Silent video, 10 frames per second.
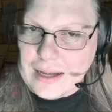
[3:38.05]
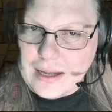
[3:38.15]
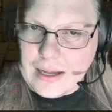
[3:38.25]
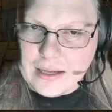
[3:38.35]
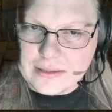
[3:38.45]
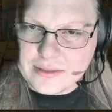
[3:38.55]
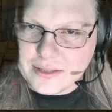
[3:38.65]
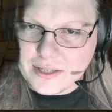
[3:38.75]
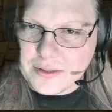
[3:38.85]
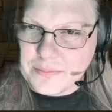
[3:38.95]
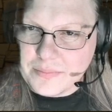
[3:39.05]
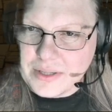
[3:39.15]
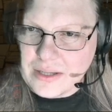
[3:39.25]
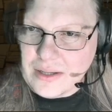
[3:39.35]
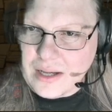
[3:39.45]
So
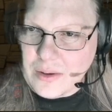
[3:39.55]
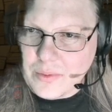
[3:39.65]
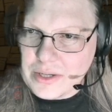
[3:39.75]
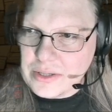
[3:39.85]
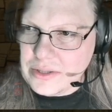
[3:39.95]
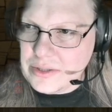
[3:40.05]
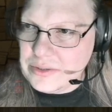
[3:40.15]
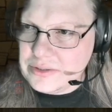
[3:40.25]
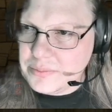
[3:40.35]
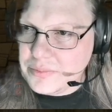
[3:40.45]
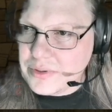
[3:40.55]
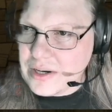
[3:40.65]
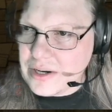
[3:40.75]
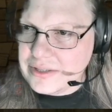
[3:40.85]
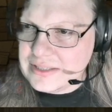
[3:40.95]
Camille, I want you to
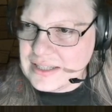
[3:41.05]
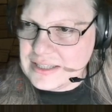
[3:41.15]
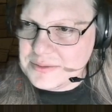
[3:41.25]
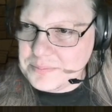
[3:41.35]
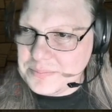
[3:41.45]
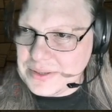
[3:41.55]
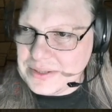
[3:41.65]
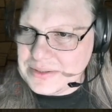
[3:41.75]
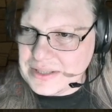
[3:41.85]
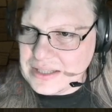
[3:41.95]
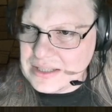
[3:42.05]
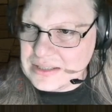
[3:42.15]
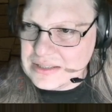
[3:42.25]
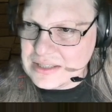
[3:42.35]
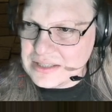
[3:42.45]
prioritize building
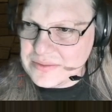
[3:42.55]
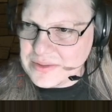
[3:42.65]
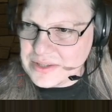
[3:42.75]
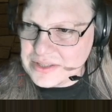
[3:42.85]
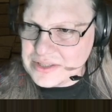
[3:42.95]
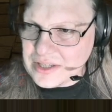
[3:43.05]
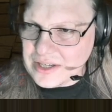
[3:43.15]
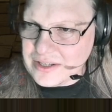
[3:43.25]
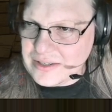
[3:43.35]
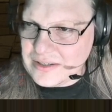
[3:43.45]
just for the start.